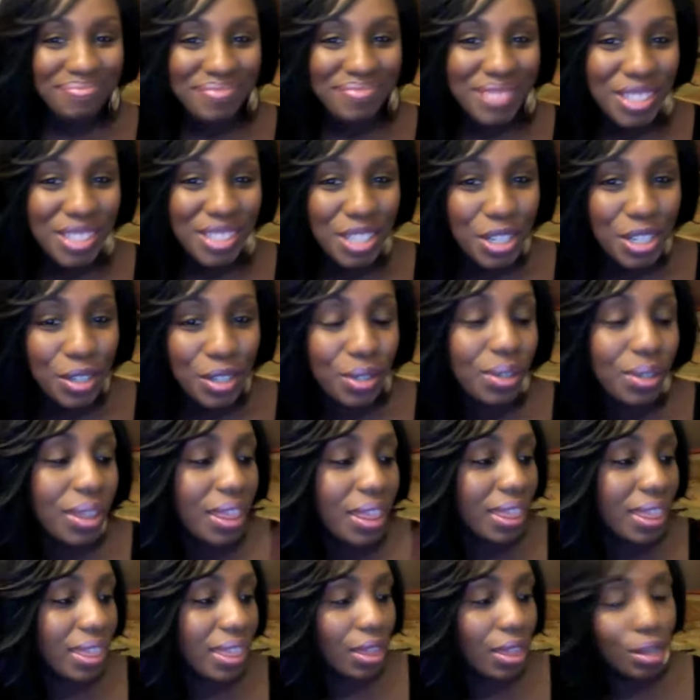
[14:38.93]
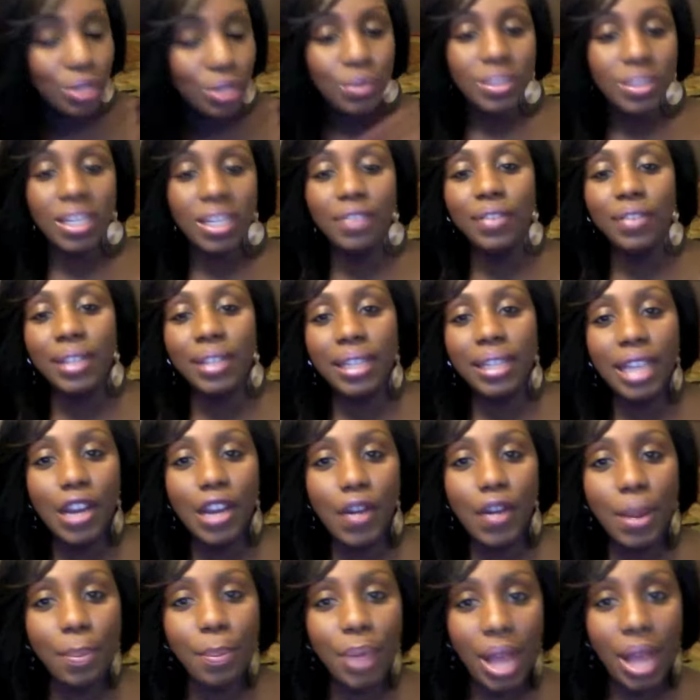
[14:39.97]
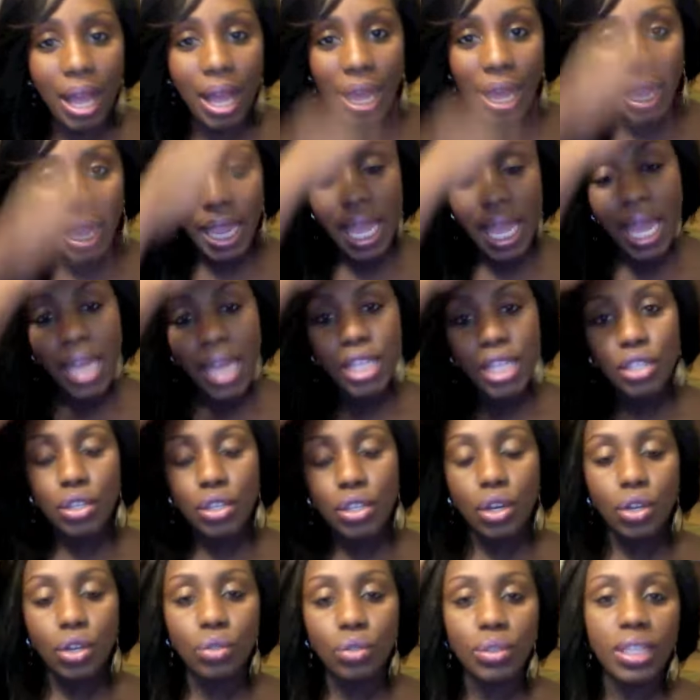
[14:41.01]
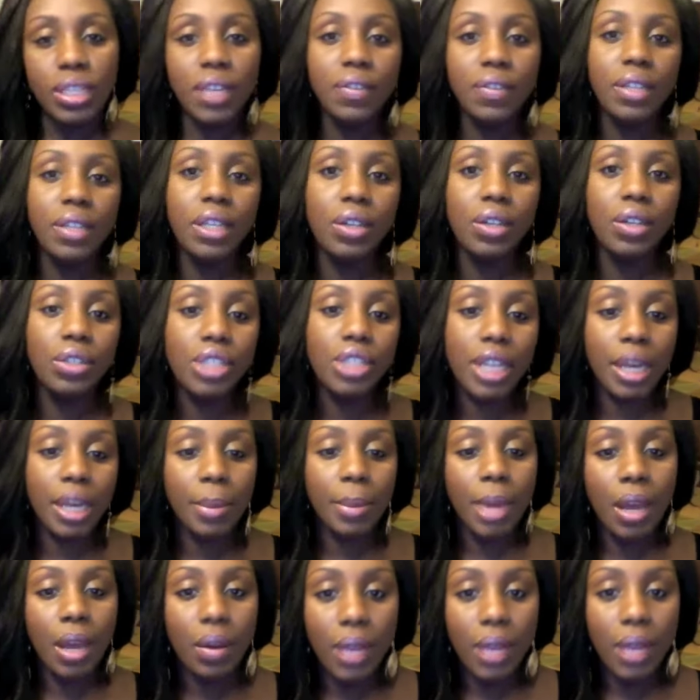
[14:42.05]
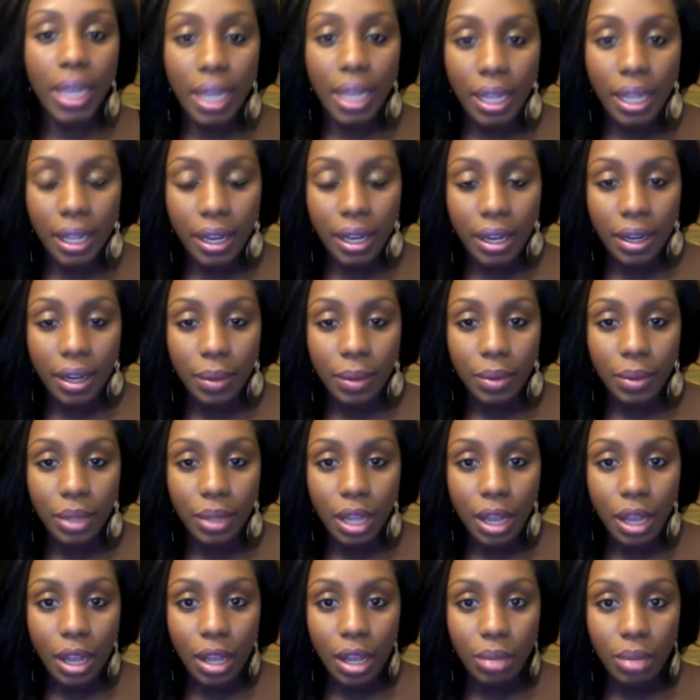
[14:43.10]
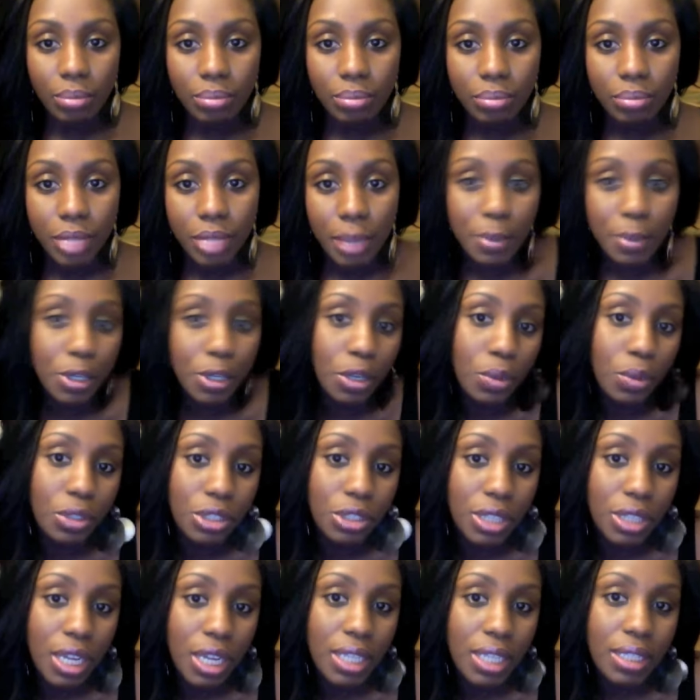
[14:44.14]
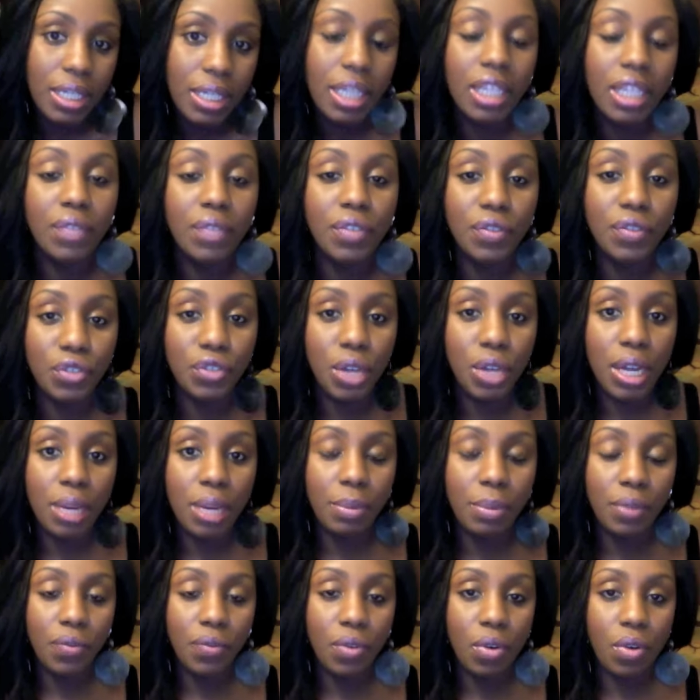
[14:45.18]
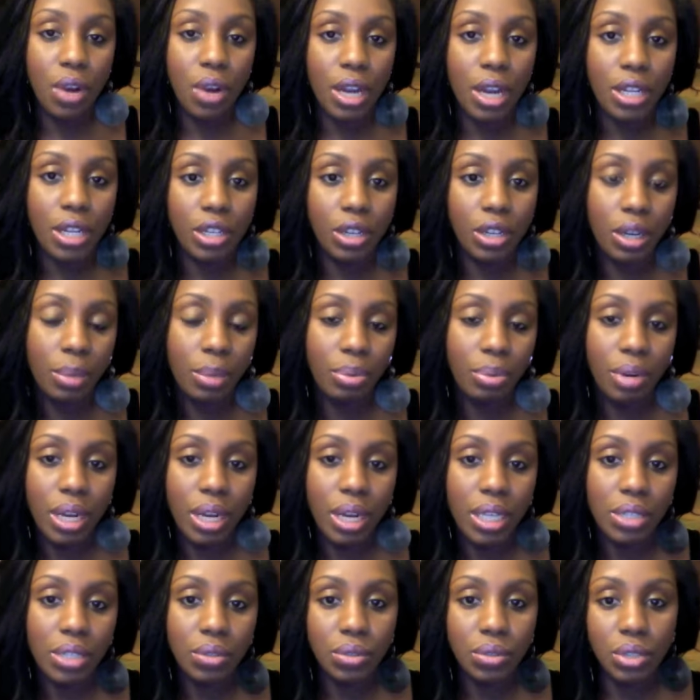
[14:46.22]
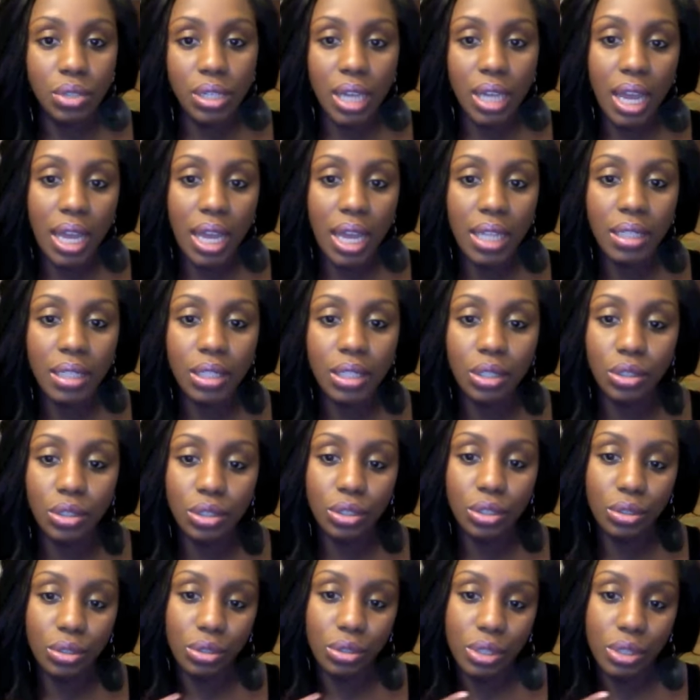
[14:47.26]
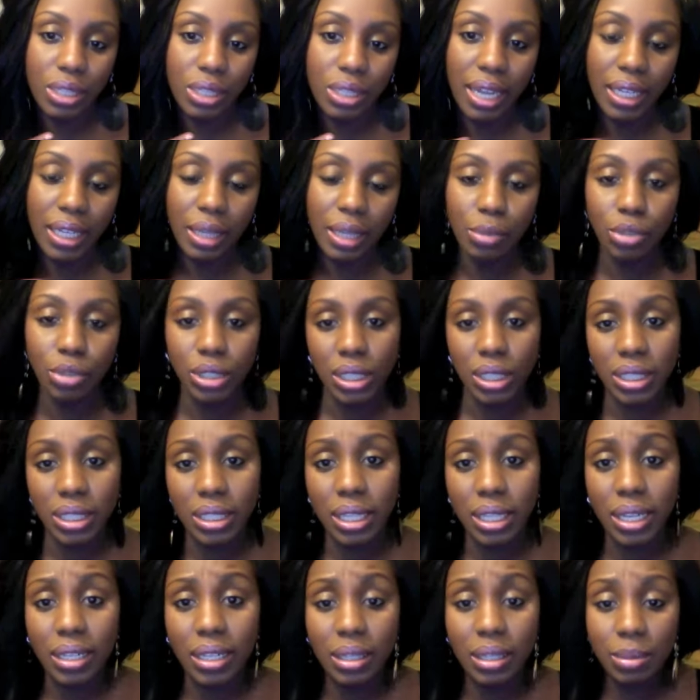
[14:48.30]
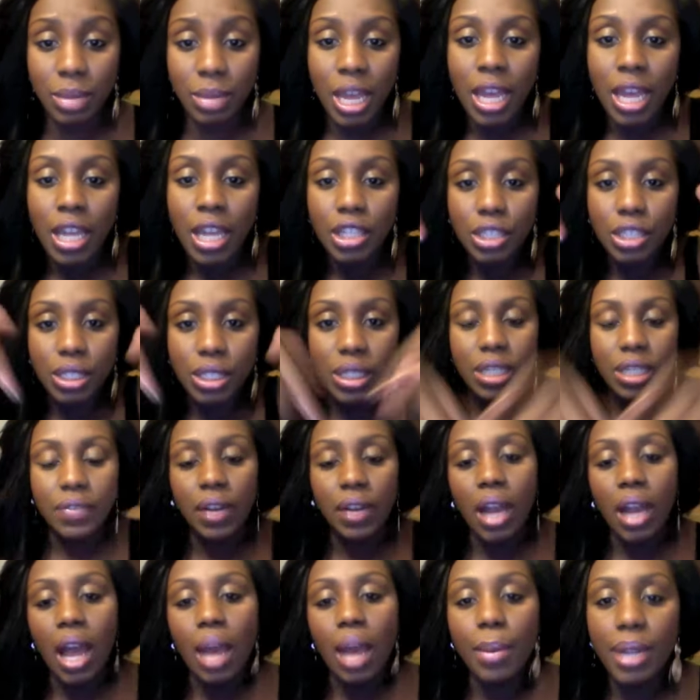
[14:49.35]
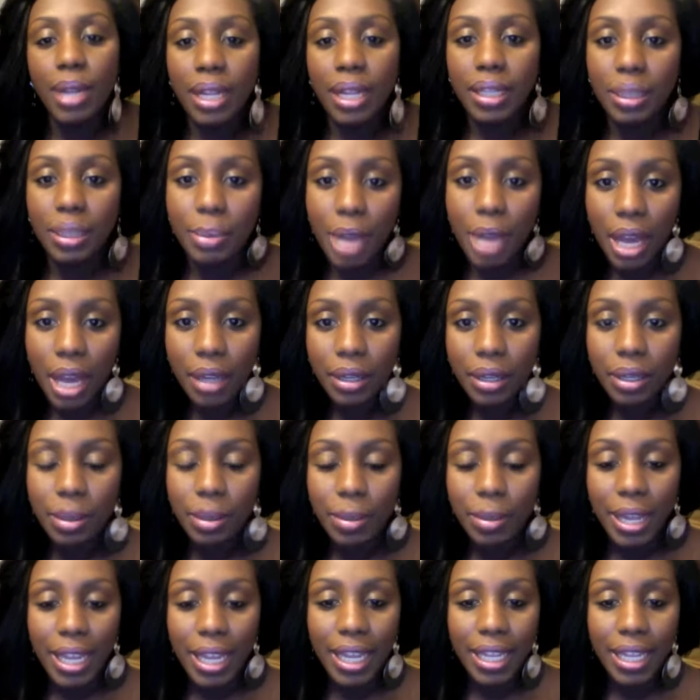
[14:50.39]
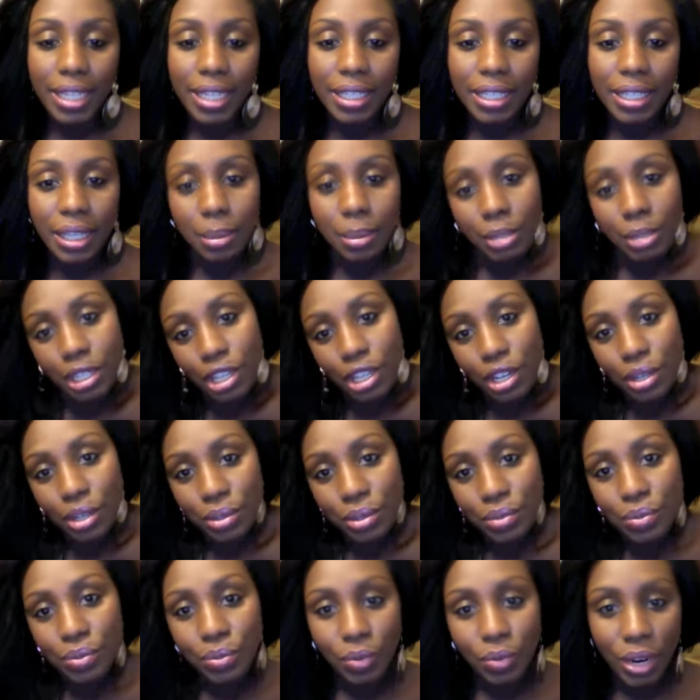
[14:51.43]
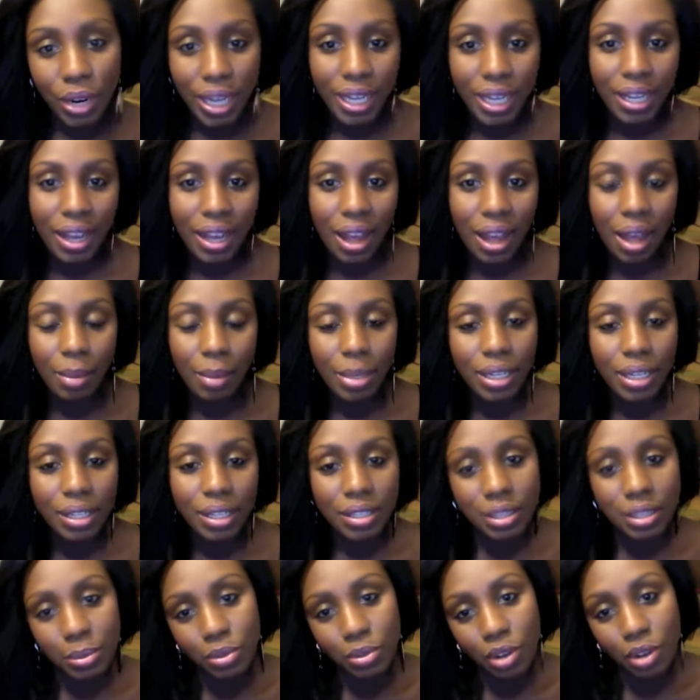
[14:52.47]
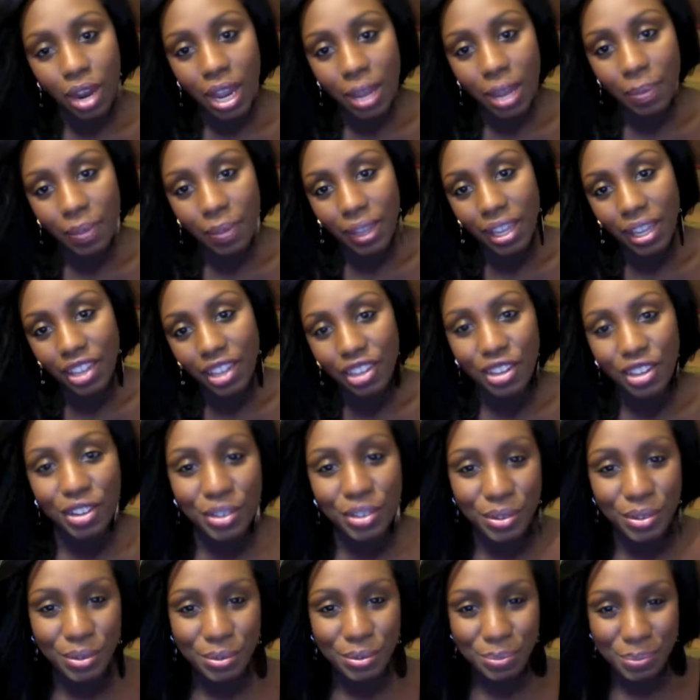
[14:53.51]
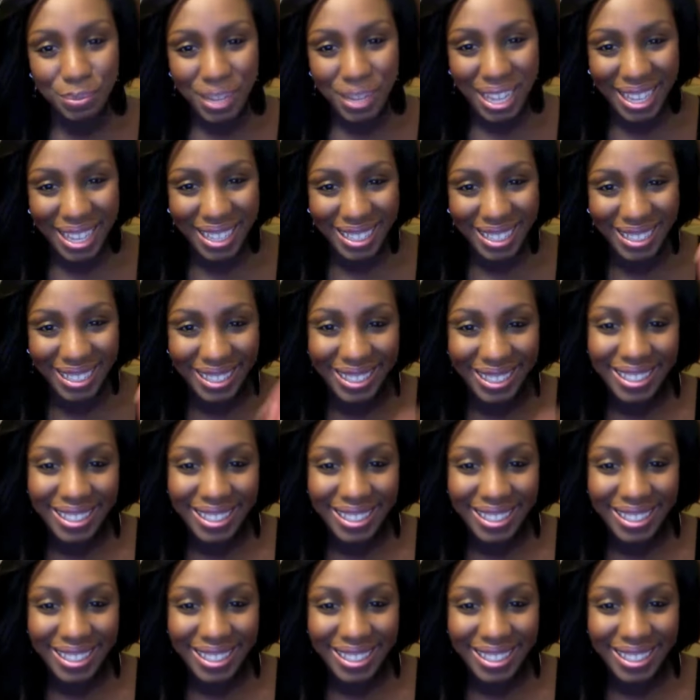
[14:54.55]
So those were definitely a great buy. So definitely go check them out and um, let me know what you guys think. If you've tried them before and you're impressed or not, you like them or dislike them, just a comment at the bottom and let me know. Rate, comment, and subscribe. Thank you. Bye.